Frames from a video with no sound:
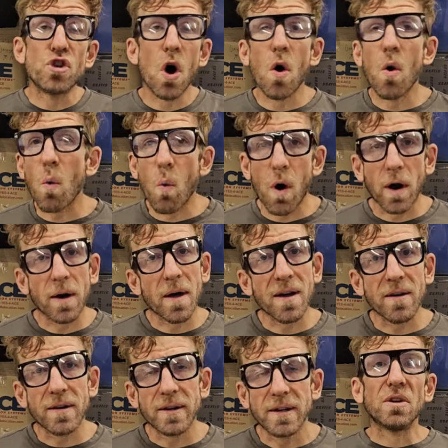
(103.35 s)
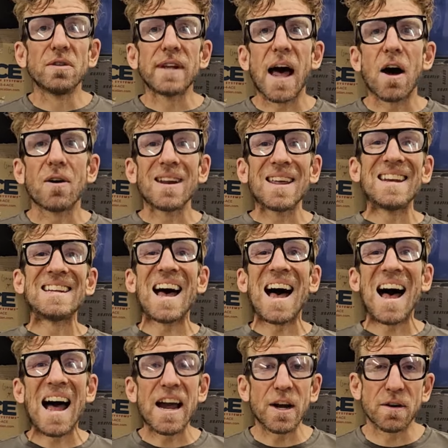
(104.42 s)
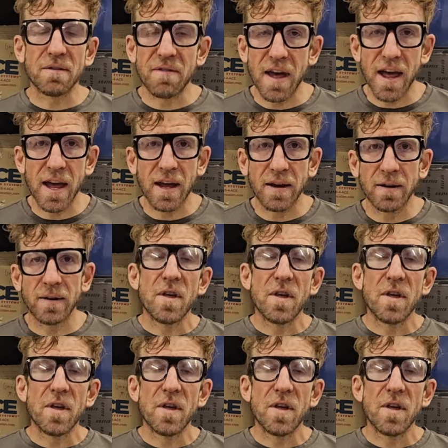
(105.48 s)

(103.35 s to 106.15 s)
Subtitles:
don't want to build out an entire van